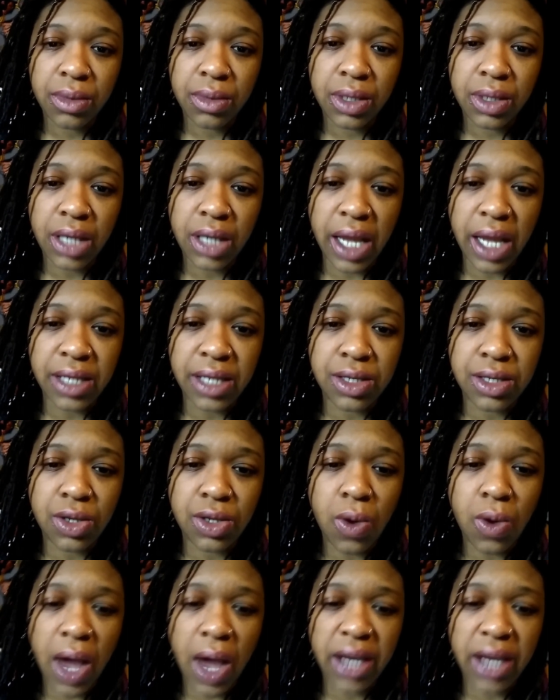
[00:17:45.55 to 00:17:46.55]
a nice
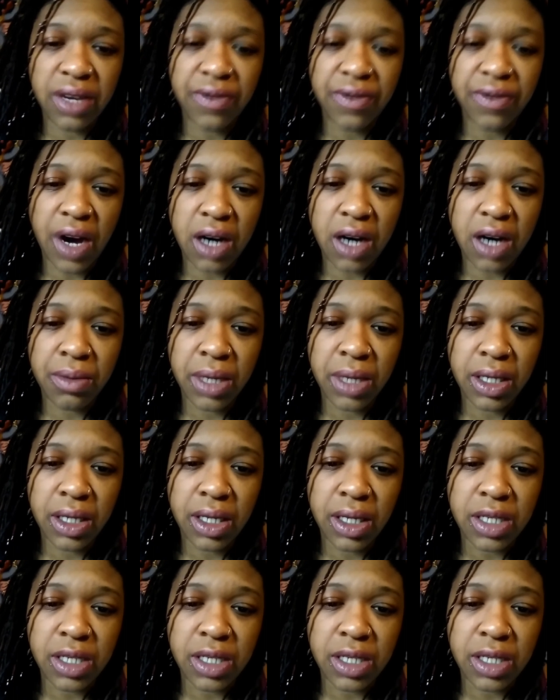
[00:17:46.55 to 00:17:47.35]
quiet environment,